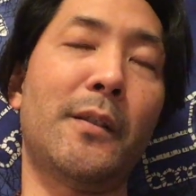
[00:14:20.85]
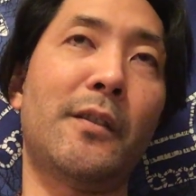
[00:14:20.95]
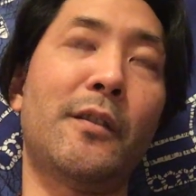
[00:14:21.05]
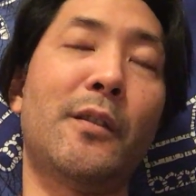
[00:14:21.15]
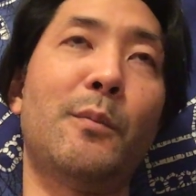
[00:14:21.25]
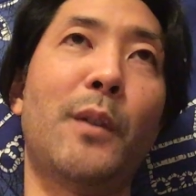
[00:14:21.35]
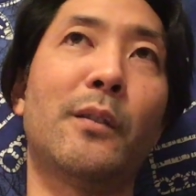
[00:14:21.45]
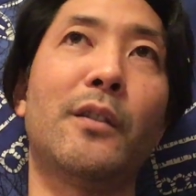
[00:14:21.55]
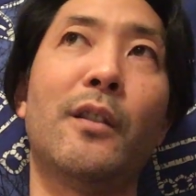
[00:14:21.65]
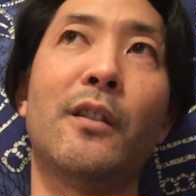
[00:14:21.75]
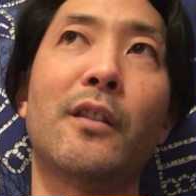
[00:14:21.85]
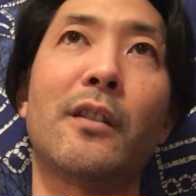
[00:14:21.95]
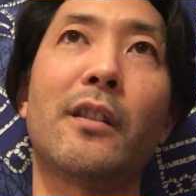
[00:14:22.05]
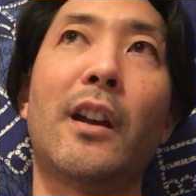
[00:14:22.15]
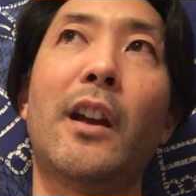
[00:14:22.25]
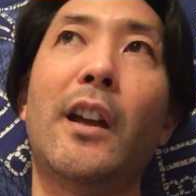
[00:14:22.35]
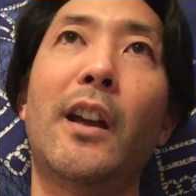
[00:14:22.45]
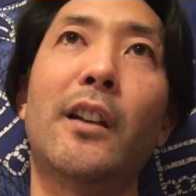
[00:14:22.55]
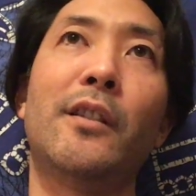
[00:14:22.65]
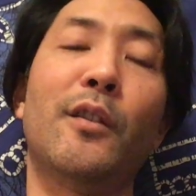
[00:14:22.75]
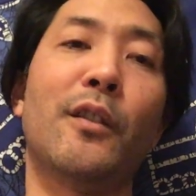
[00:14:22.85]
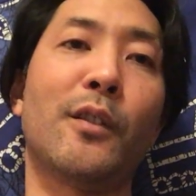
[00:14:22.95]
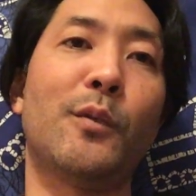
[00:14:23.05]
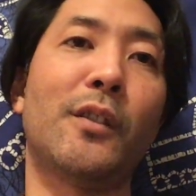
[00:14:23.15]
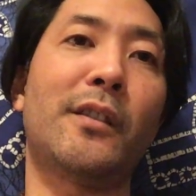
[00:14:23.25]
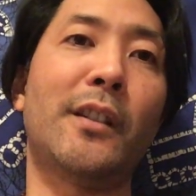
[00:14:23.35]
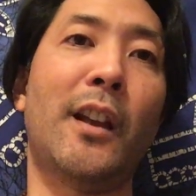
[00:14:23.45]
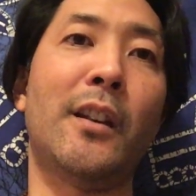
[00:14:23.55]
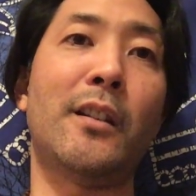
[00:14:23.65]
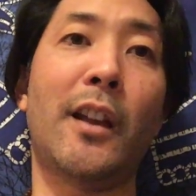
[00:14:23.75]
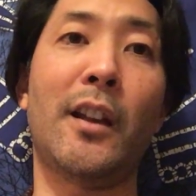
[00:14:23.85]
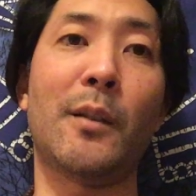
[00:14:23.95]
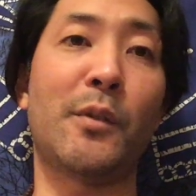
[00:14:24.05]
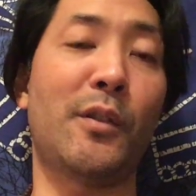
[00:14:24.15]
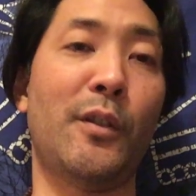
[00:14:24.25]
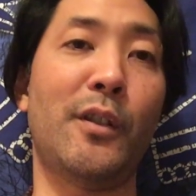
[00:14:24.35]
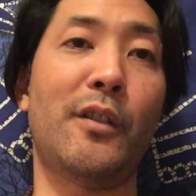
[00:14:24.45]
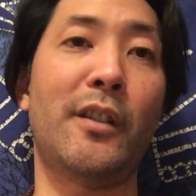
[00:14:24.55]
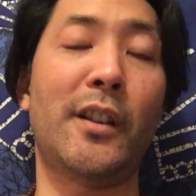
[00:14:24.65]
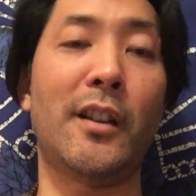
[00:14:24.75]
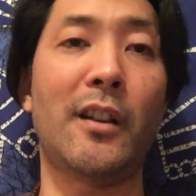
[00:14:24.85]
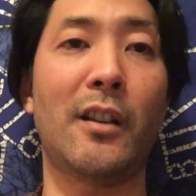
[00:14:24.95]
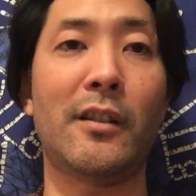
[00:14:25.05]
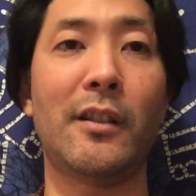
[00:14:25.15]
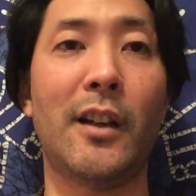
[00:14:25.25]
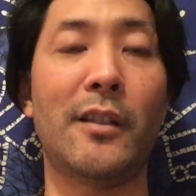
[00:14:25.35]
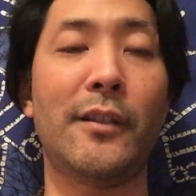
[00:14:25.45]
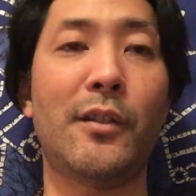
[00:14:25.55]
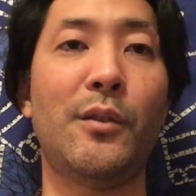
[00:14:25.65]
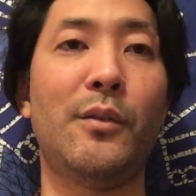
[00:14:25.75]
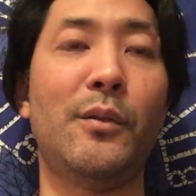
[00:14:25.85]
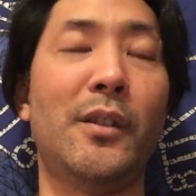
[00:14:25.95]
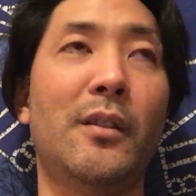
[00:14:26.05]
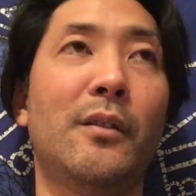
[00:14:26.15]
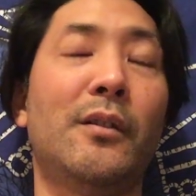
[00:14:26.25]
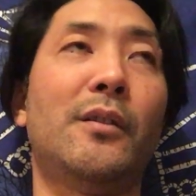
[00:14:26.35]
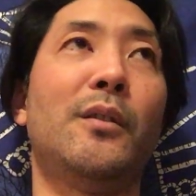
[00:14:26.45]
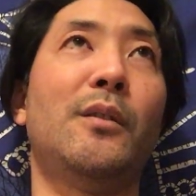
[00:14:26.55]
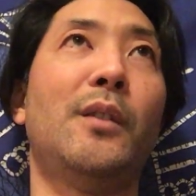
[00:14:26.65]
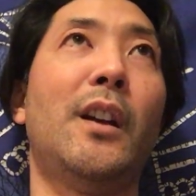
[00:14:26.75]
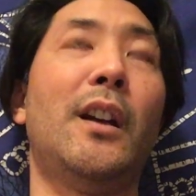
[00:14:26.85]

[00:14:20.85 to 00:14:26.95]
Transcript: It's just about the earth and the earth will ascend and I'm sure you're going to get a lot of good out of it too, you know. So